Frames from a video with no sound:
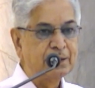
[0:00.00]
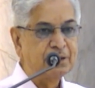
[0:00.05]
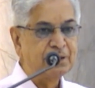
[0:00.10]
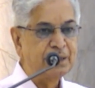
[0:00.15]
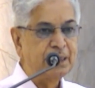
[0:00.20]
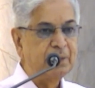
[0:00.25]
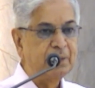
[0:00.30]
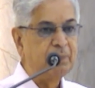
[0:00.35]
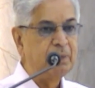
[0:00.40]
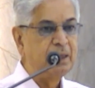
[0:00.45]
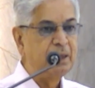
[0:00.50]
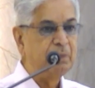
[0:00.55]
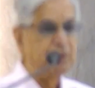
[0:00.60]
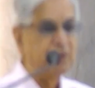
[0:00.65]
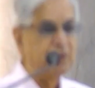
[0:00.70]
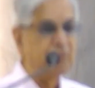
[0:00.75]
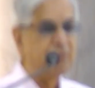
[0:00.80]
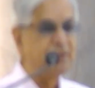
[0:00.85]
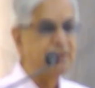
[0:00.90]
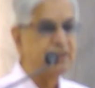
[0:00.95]
namely in
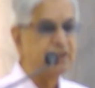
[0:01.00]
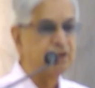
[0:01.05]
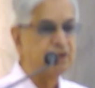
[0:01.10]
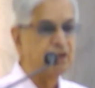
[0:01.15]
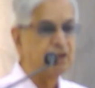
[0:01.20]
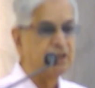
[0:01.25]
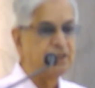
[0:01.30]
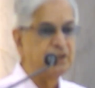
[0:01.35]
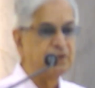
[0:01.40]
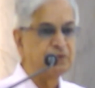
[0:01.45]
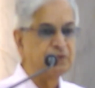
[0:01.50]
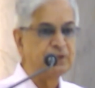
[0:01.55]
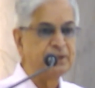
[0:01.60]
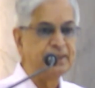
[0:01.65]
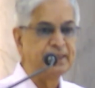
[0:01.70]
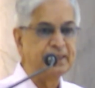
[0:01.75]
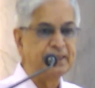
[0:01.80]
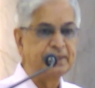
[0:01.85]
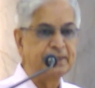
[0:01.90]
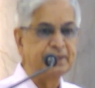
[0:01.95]
MJ College,
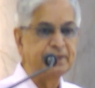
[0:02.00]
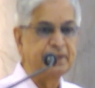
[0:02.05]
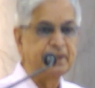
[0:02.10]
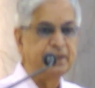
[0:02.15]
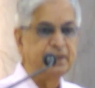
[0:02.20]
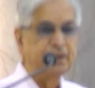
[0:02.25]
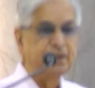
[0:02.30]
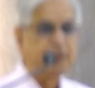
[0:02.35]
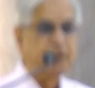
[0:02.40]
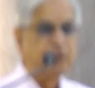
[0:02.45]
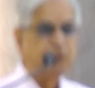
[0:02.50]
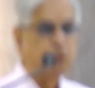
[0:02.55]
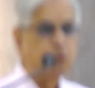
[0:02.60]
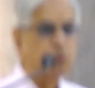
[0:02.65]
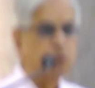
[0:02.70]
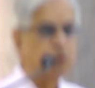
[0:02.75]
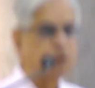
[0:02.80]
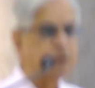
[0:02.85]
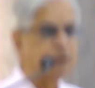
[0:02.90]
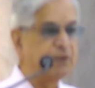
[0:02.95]
the
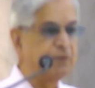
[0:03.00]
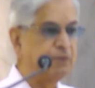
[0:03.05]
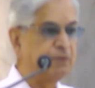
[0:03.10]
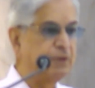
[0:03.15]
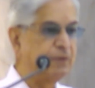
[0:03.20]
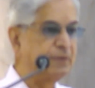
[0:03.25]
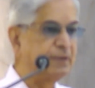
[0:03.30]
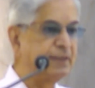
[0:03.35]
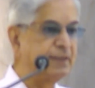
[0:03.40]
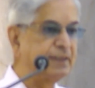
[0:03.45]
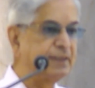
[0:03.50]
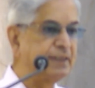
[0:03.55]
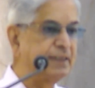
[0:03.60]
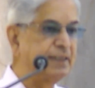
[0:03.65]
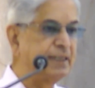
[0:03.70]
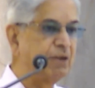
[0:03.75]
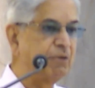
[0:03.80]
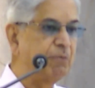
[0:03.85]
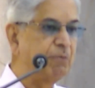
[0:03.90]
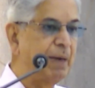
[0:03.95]
fourth city
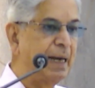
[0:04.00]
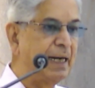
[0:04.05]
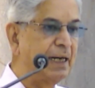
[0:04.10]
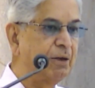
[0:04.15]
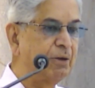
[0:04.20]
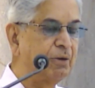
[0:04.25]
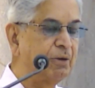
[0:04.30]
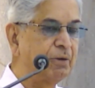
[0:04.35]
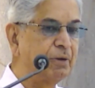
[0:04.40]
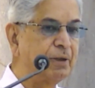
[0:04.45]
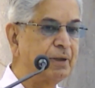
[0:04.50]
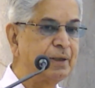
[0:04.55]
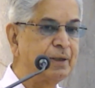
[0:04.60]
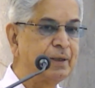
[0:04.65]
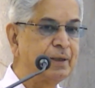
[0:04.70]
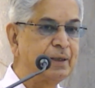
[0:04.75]
of Bangalore,